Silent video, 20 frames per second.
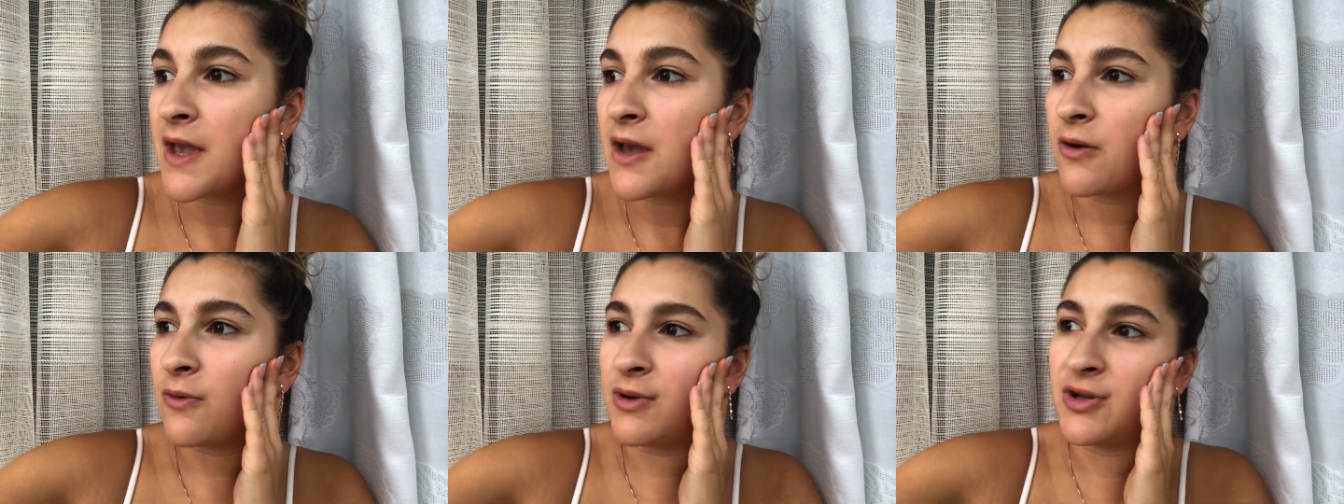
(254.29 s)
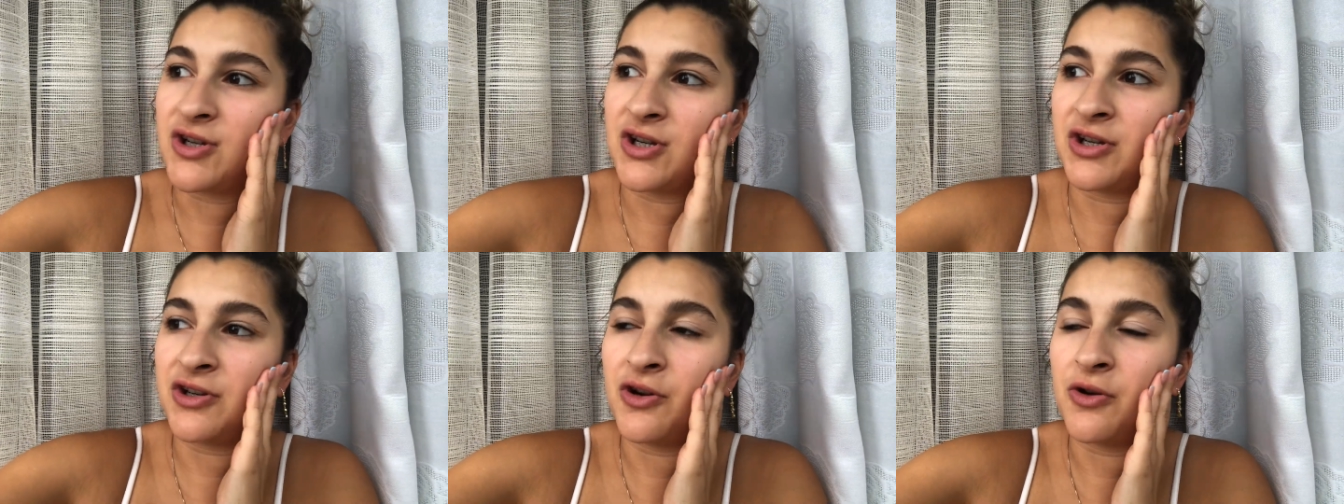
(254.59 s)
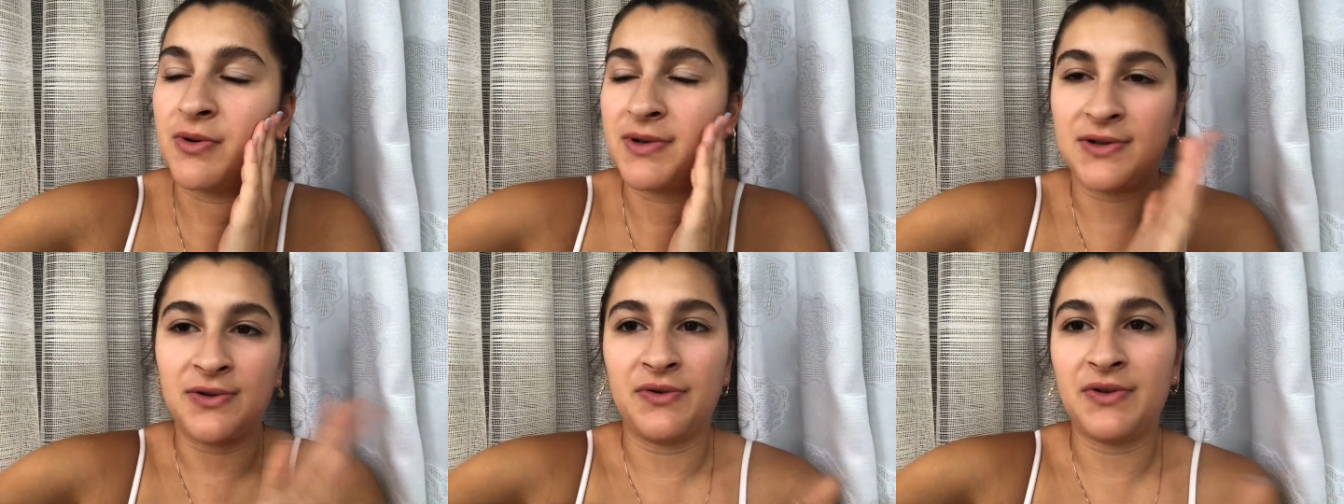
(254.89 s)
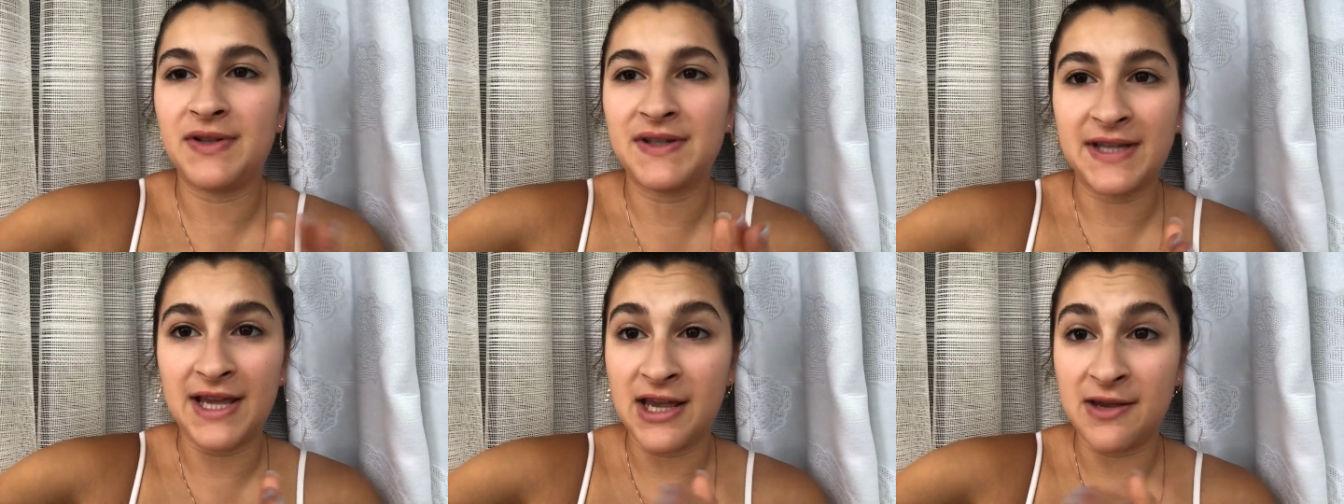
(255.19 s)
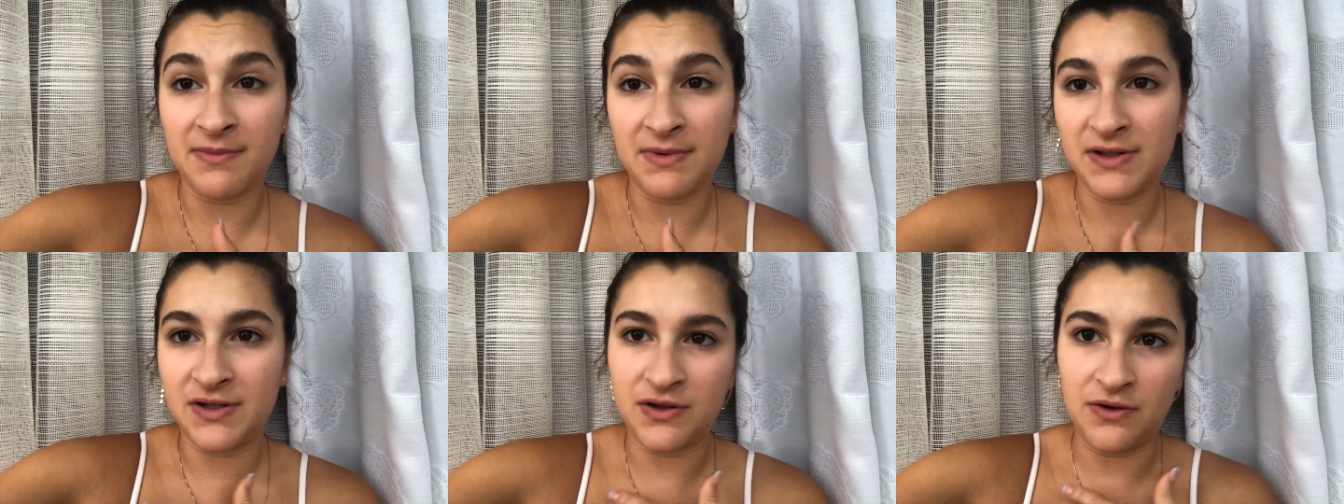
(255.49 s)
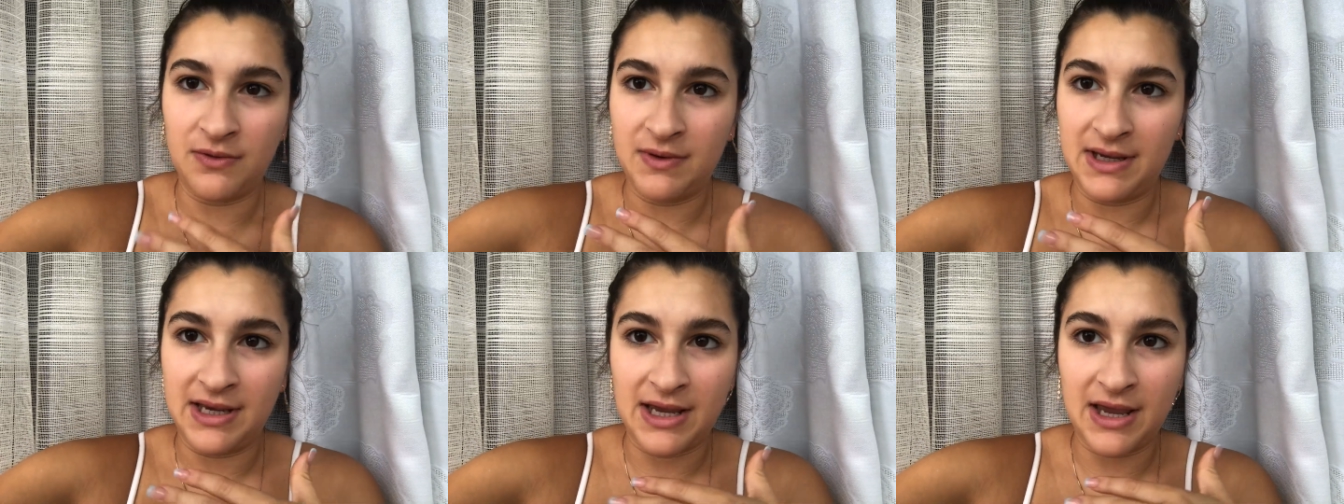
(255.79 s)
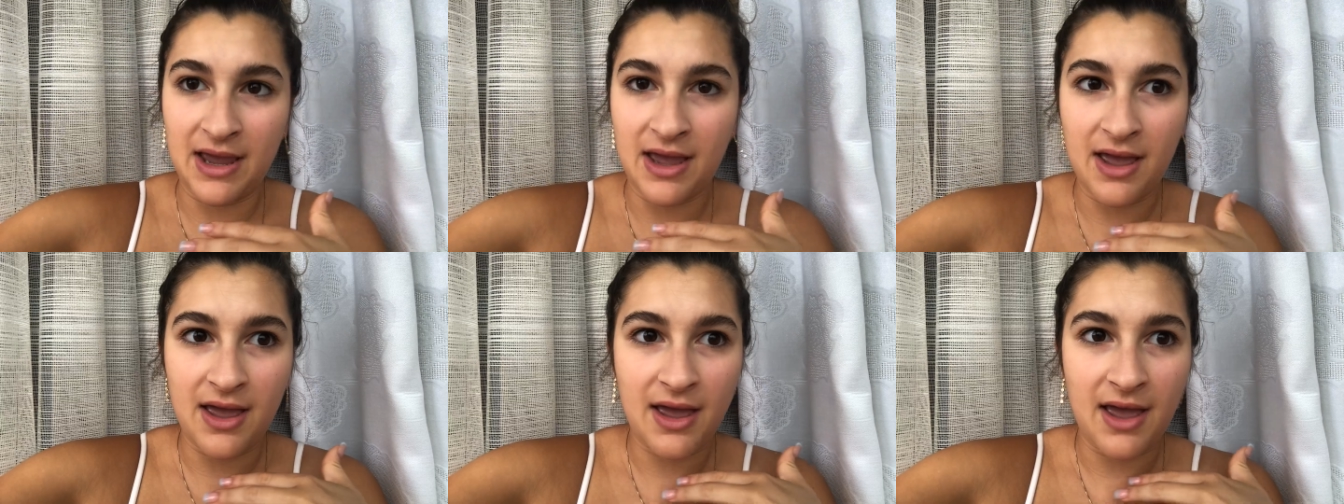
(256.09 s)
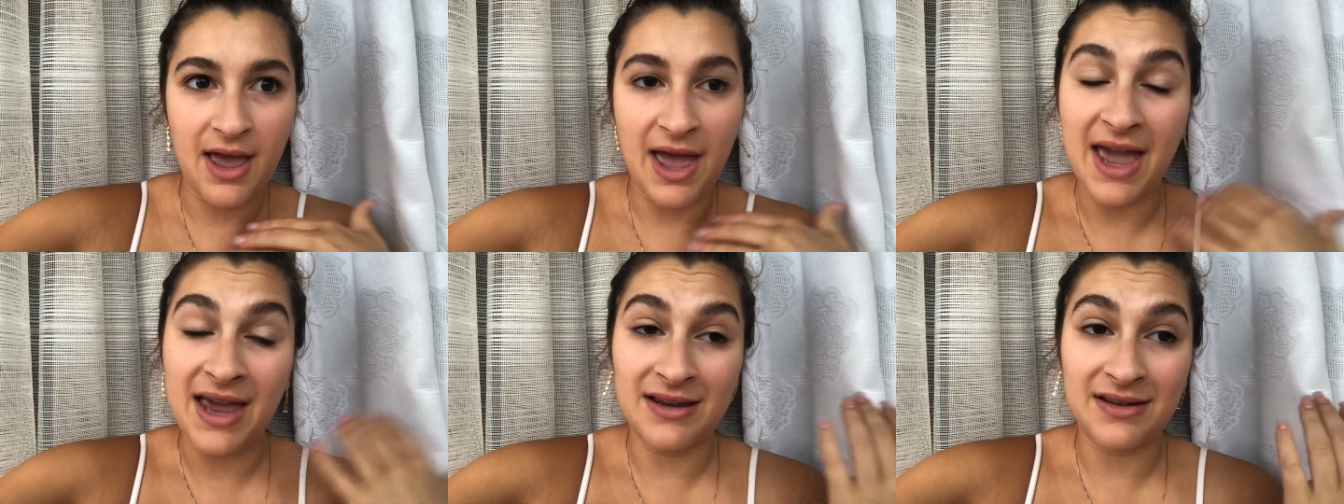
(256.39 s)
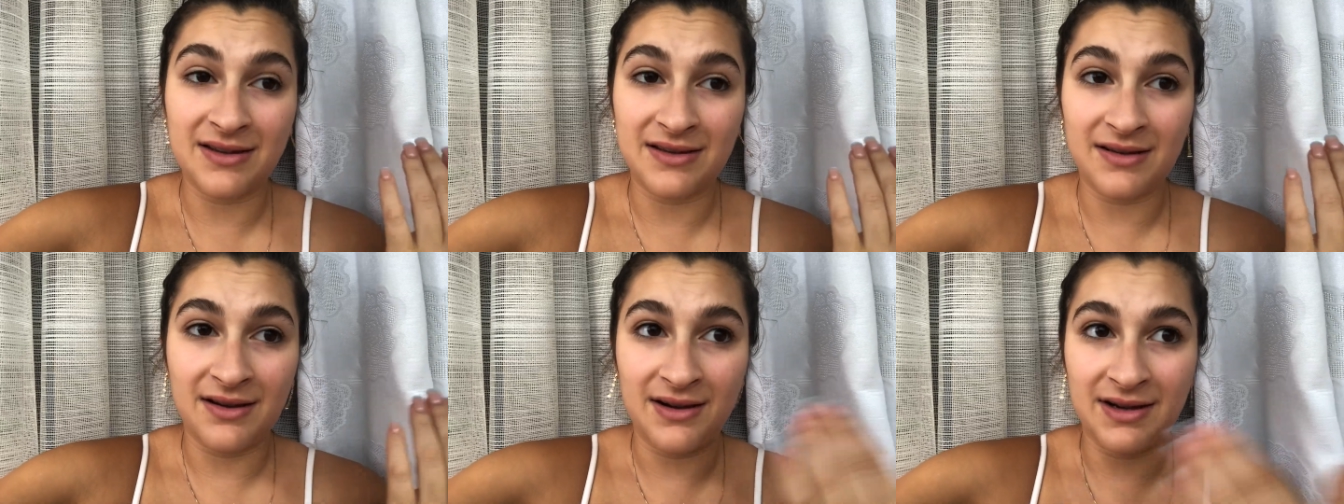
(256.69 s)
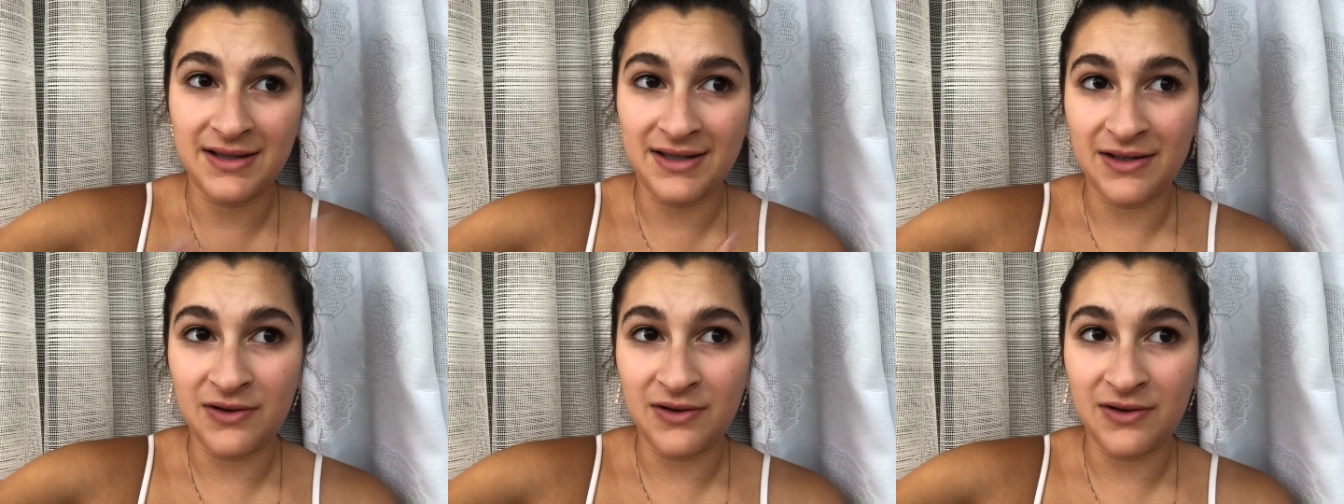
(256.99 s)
which I know is not the same as doing exercise